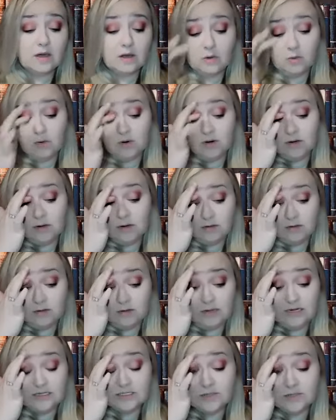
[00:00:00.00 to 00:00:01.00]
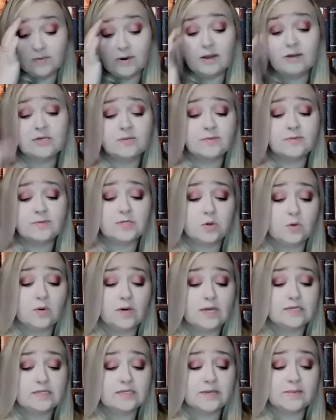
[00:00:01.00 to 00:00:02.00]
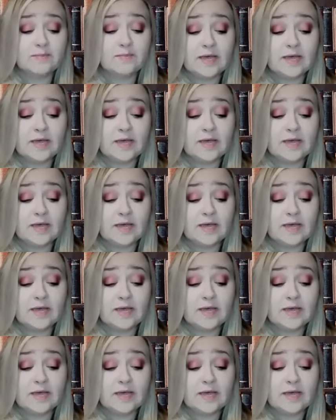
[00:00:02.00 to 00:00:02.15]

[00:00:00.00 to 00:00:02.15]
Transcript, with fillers: or and surround him with toys,